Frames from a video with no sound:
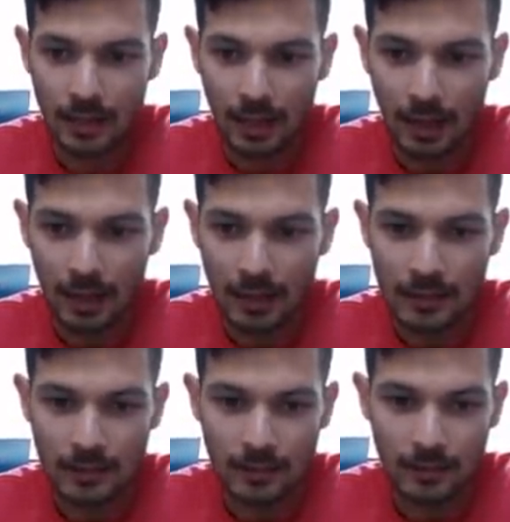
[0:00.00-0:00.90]

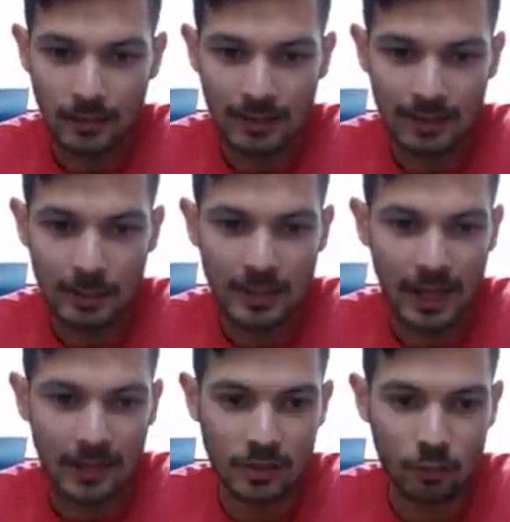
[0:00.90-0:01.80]
And there's a
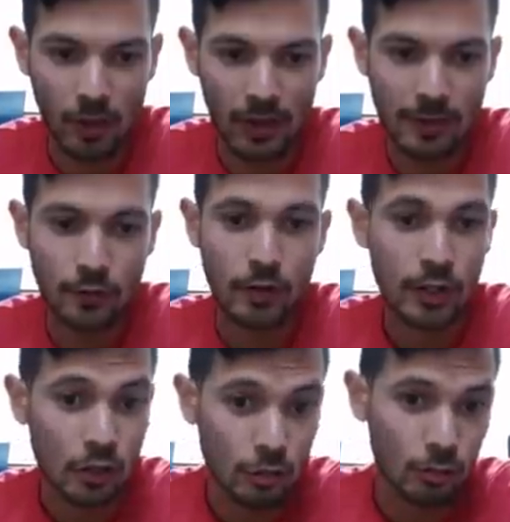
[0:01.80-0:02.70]
limitation where if you're a
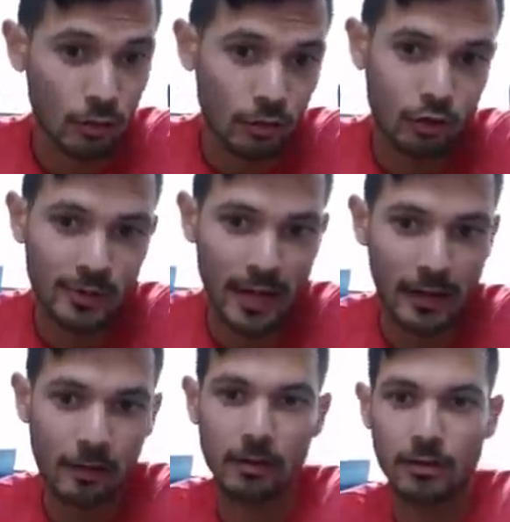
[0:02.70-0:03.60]
new YouTube
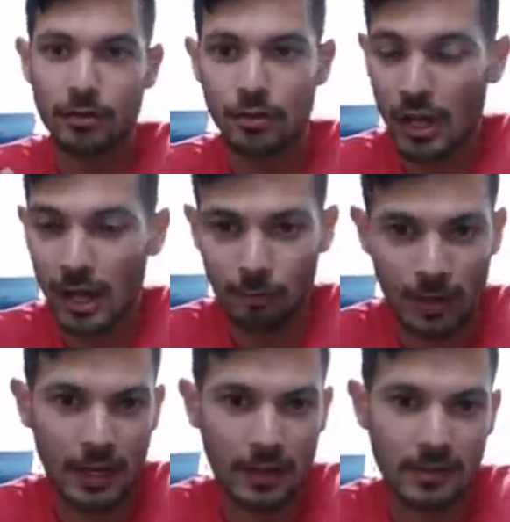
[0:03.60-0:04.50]
channel, you can't
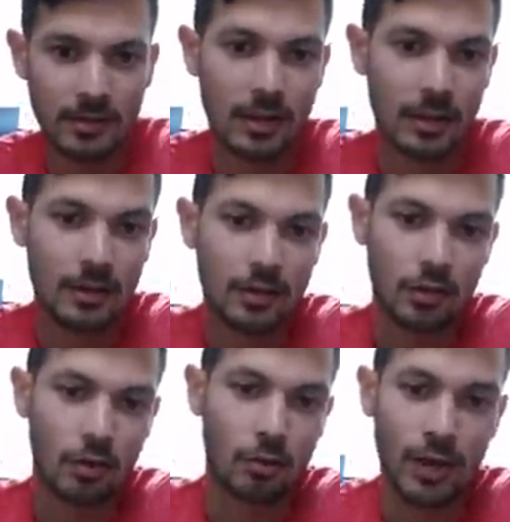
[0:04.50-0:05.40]
run ads.
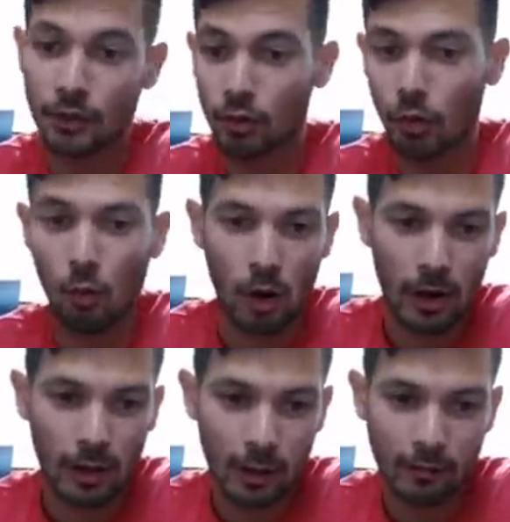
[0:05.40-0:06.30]
So that took a
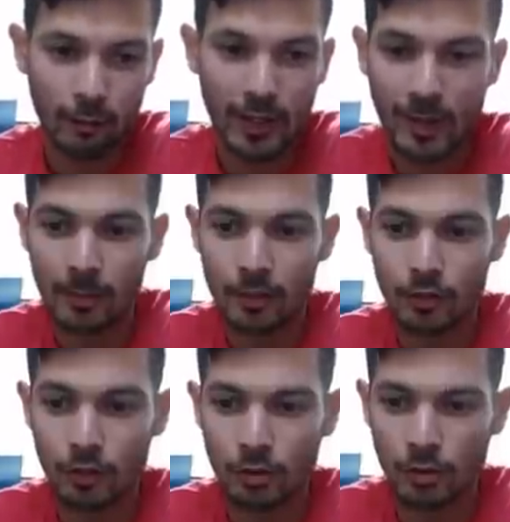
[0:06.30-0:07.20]
while for me to be able to
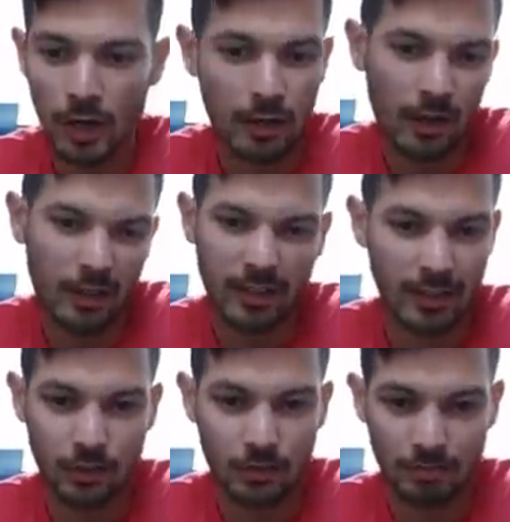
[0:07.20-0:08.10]
do. And I, I think
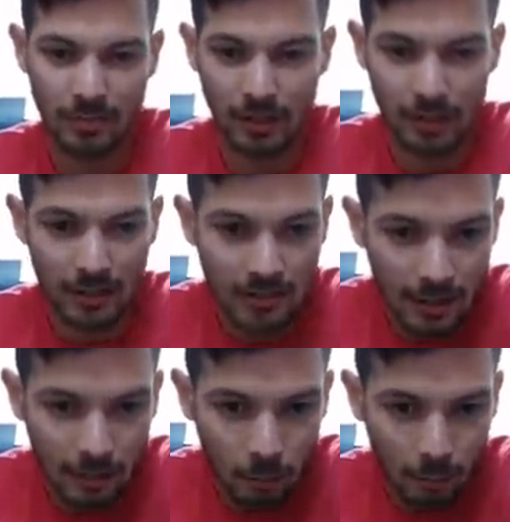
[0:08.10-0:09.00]
I, I
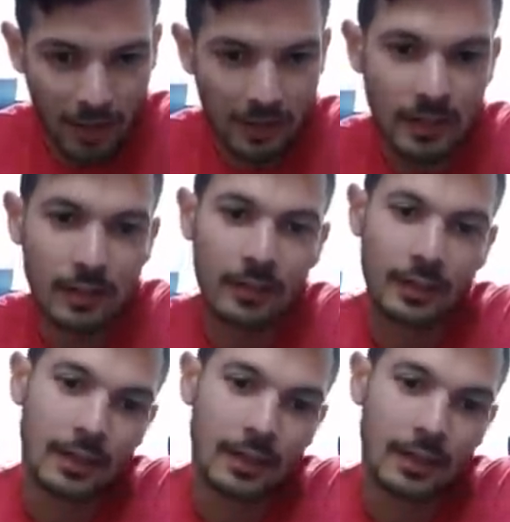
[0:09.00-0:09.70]
started what back here,